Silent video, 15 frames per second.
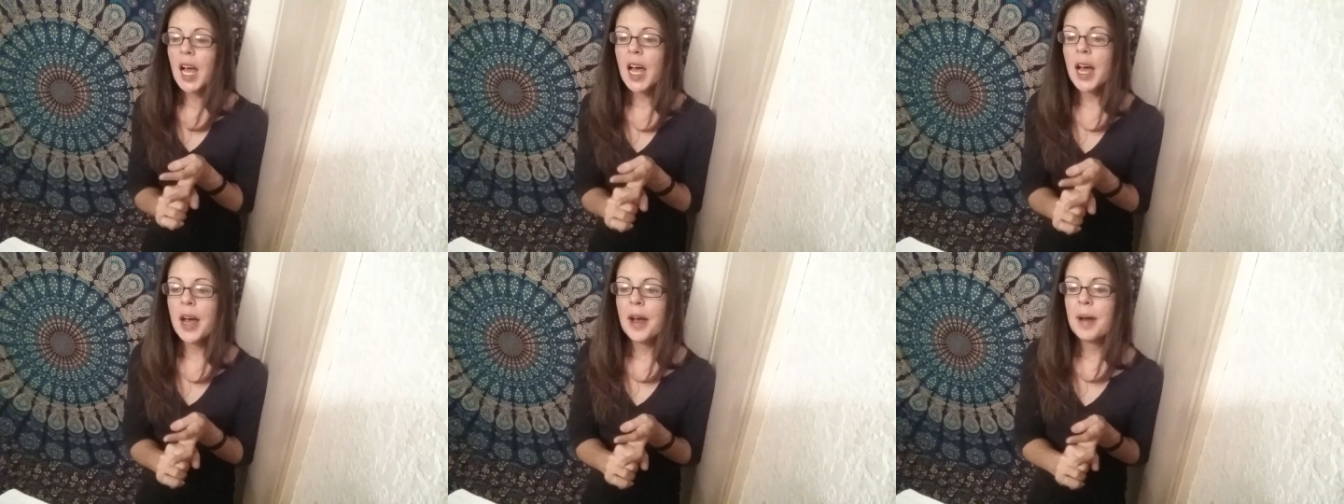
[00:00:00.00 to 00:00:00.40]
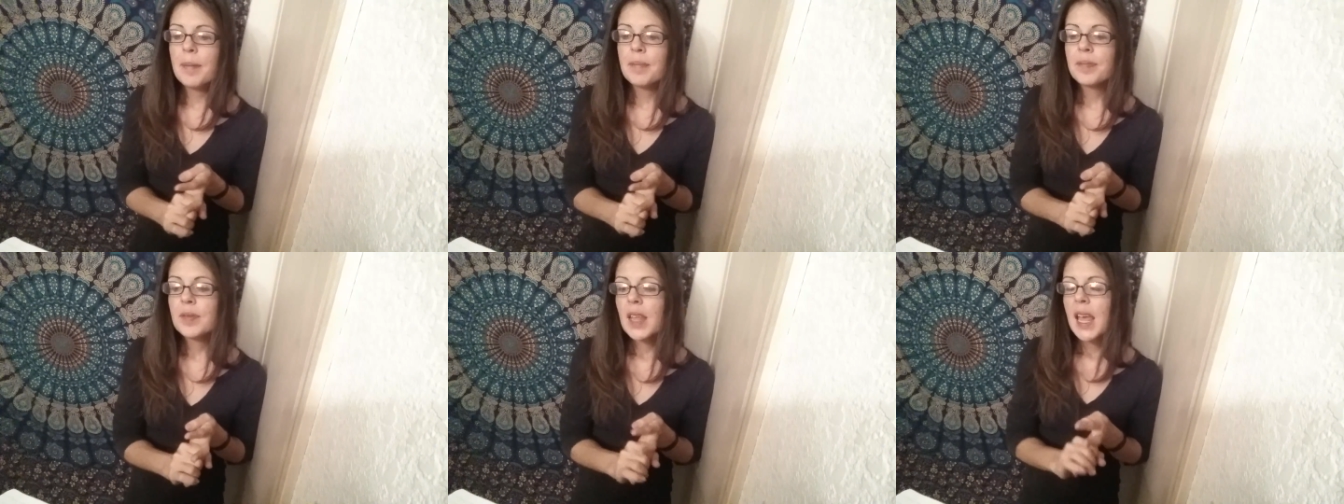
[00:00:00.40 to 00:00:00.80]

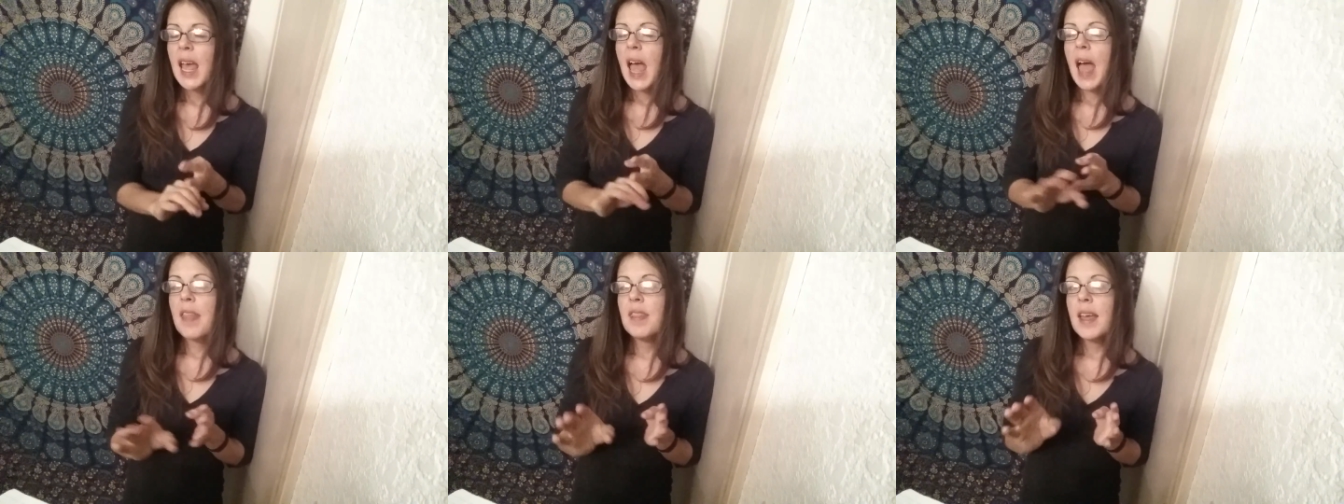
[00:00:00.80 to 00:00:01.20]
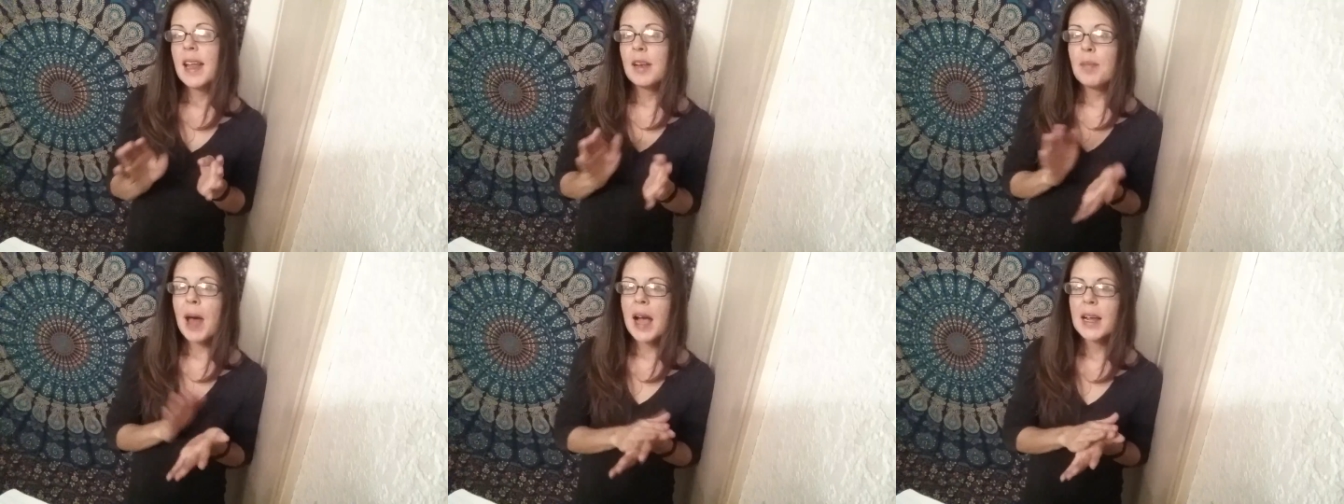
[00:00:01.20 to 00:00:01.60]
Um, and
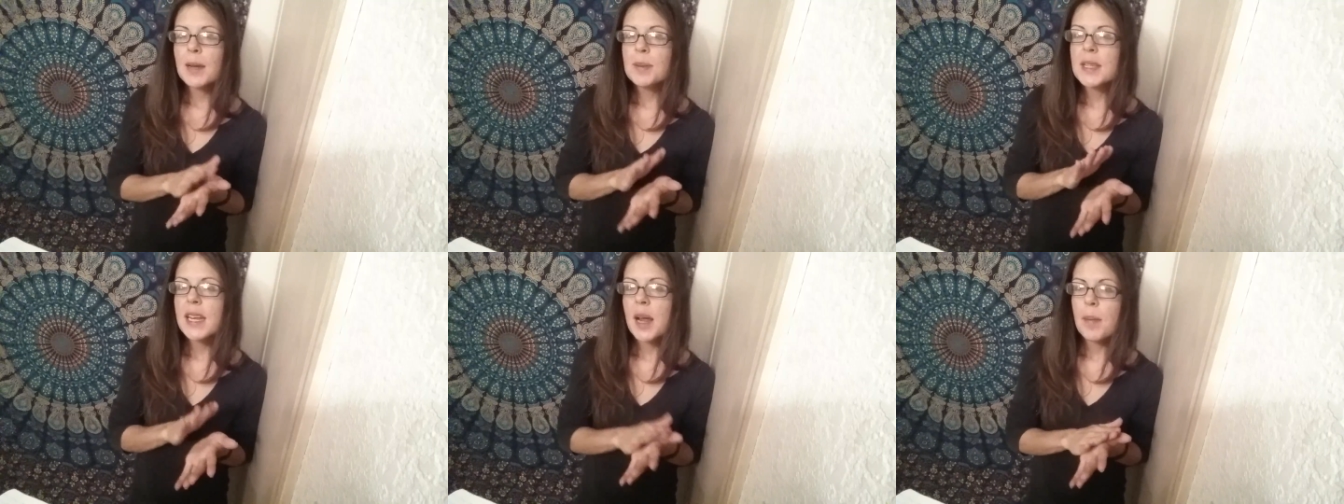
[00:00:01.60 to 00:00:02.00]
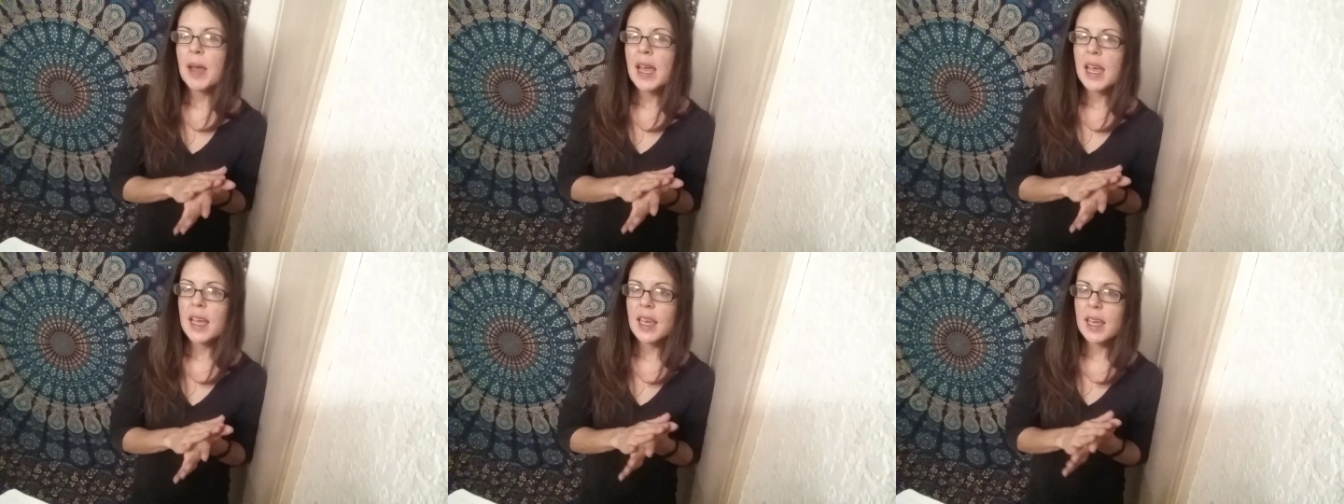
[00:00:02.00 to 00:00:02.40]
then backups that I
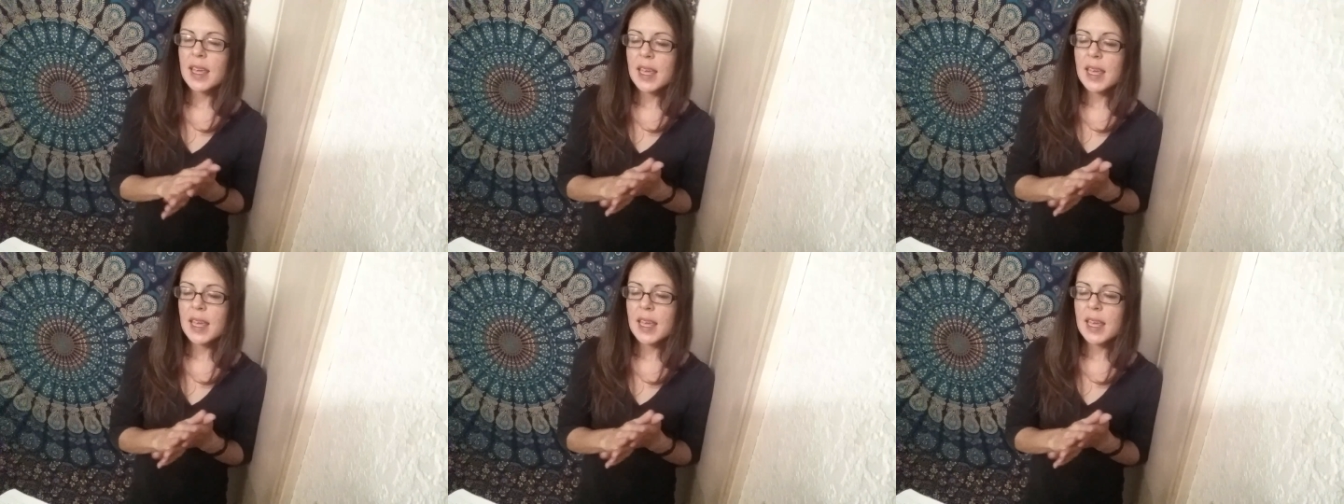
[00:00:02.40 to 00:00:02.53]
may